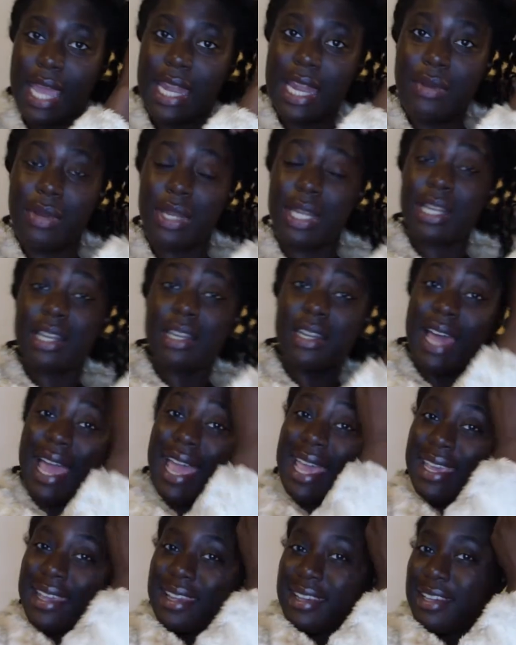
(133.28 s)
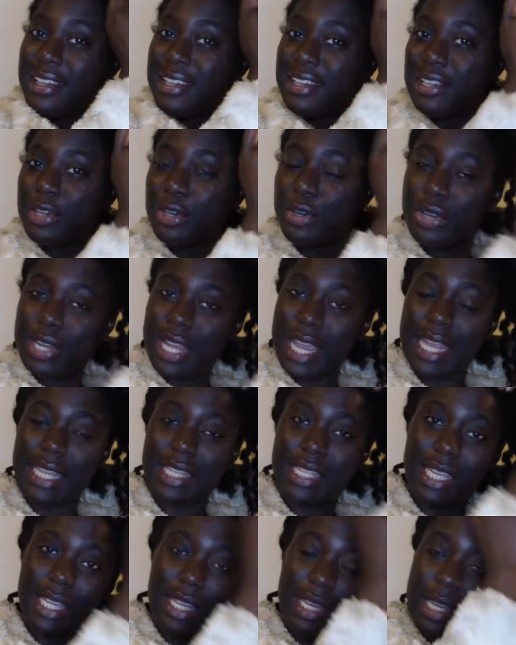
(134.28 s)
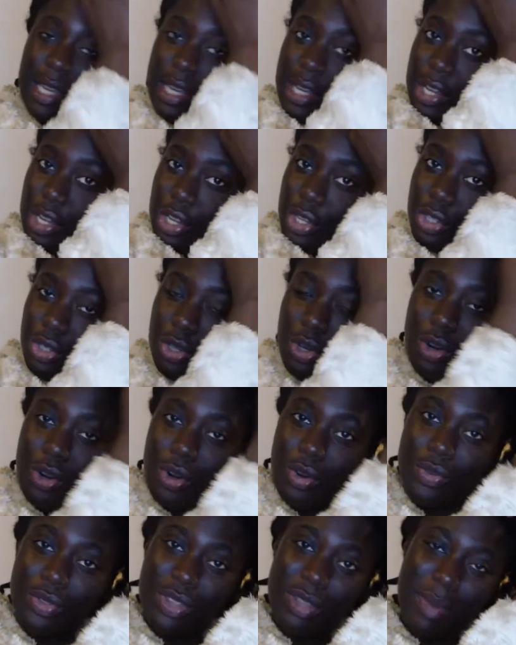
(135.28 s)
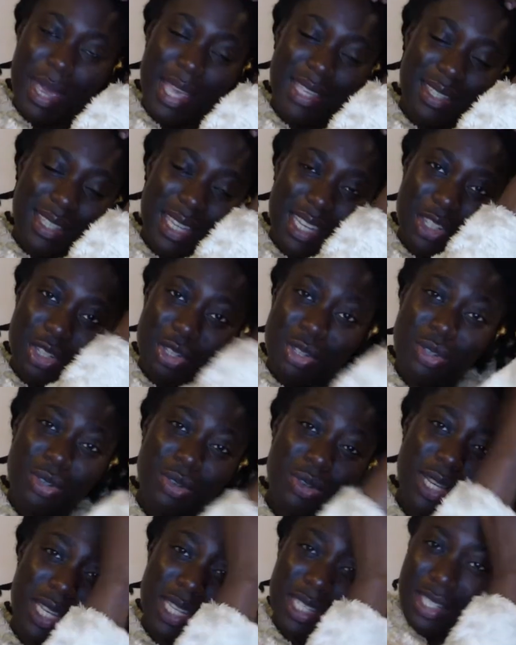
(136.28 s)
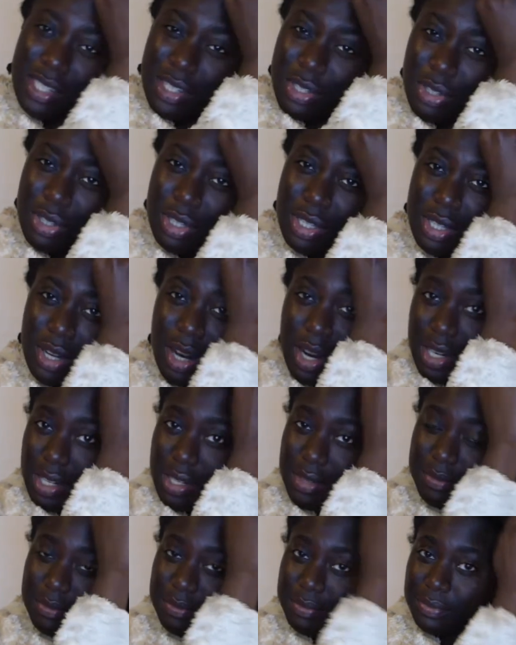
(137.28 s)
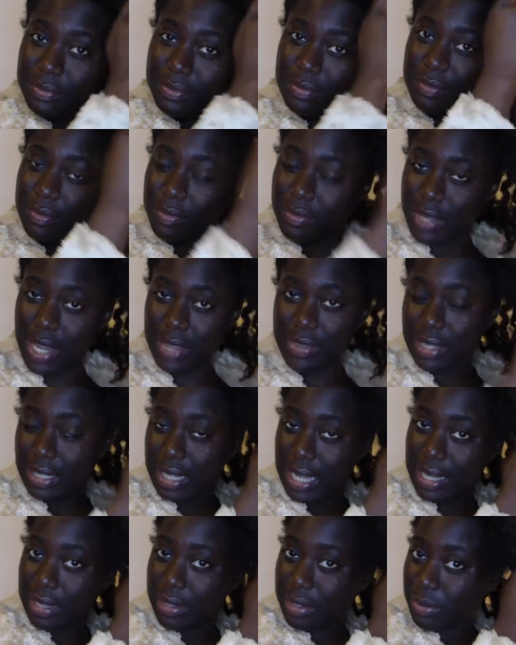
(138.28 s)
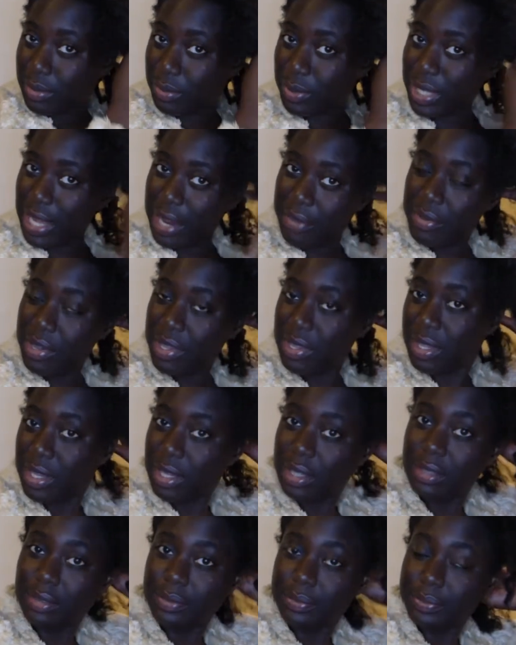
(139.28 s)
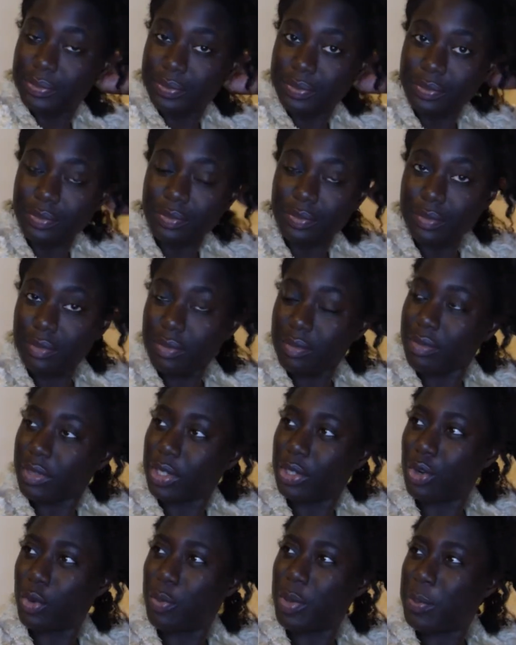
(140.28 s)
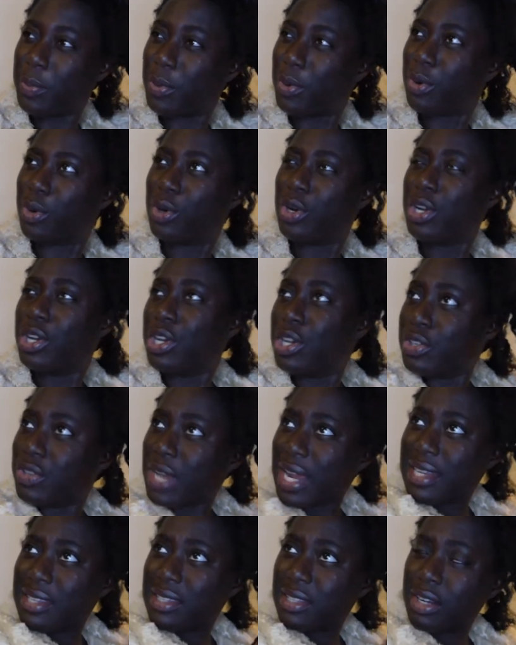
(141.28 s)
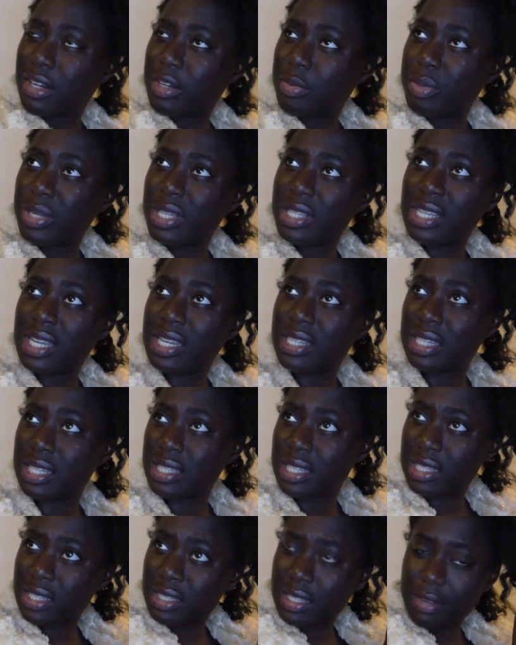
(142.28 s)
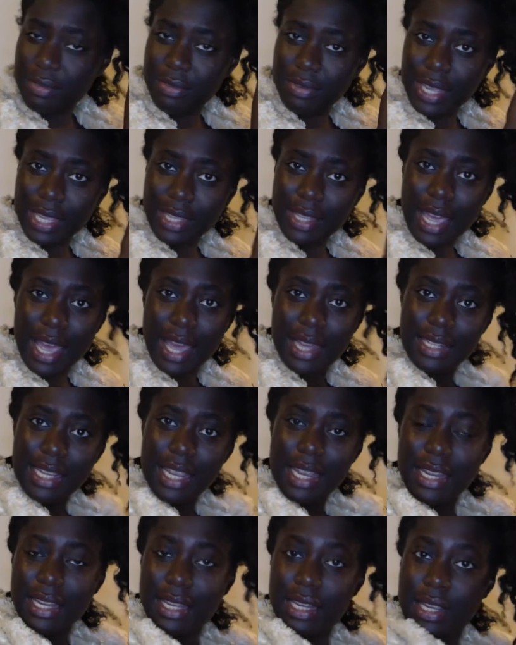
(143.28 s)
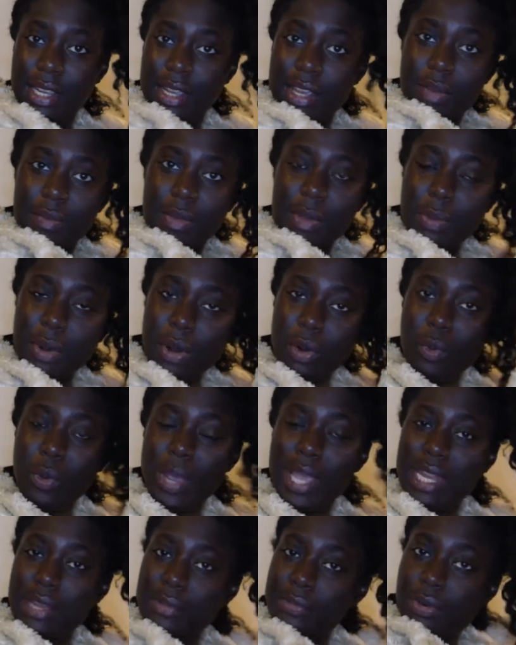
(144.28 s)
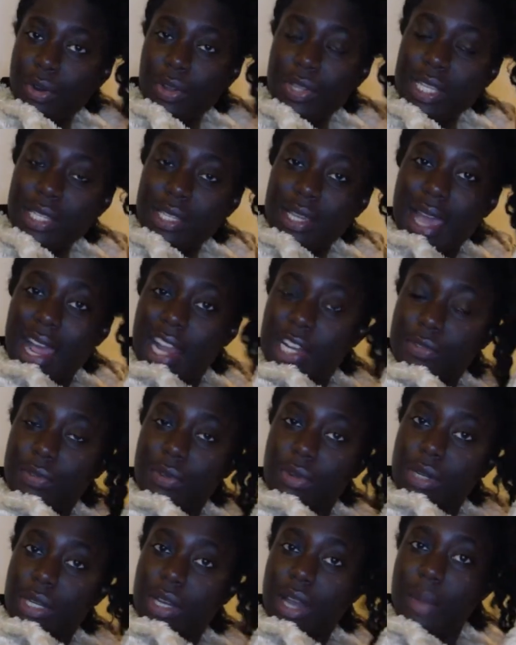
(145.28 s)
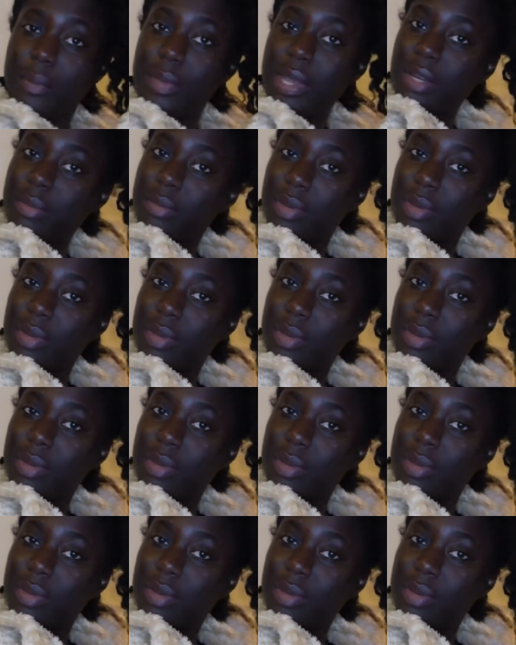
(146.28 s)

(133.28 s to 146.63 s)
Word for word: And I really like creating. So the best thing to do is just to start. I think like with everything, you know, people try to start businesses and stuff like that and people are waiting for this cash flow to come in.